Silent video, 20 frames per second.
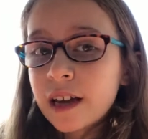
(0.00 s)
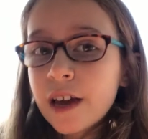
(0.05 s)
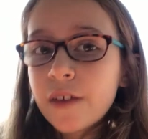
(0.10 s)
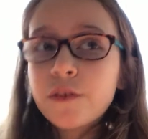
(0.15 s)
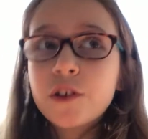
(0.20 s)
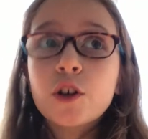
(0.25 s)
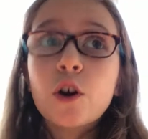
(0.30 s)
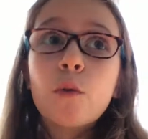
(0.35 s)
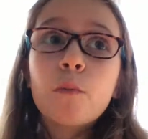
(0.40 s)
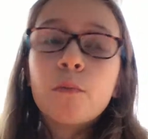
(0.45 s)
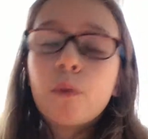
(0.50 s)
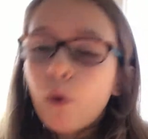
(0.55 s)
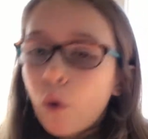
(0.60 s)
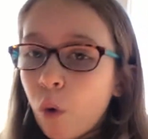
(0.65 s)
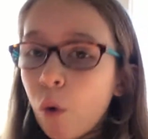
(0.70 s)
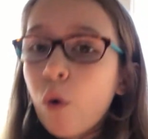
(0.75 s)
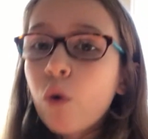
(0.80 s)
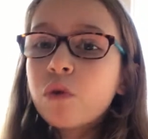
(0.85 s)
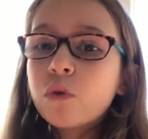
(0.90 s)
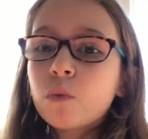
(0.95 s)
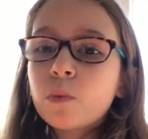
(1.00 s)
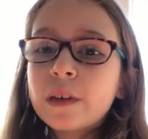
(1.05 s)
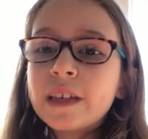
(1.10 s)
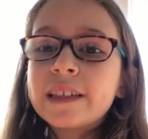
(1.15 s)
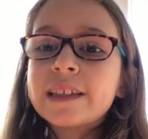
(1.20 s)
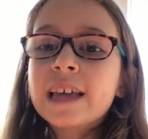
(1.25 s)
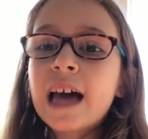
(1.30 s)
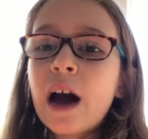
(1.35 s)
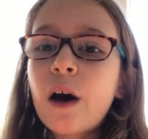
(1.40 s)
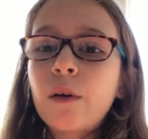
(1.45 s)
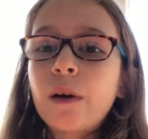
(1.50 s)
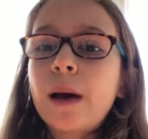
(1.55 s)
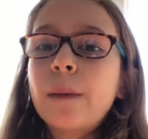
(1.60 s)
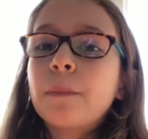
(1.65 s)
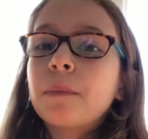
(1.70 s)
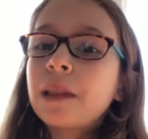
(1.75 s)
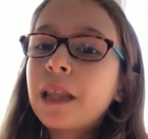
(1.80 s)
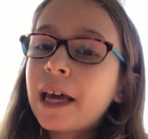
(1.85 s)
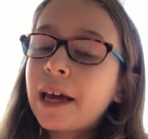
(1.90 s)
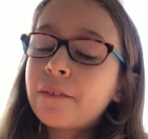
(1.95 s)
if you don't pull the weeds out
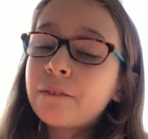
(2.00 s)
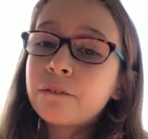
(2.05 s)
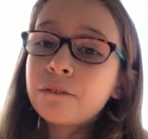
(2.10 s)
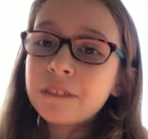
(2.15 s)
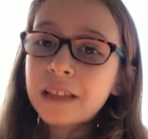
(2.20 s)
and plant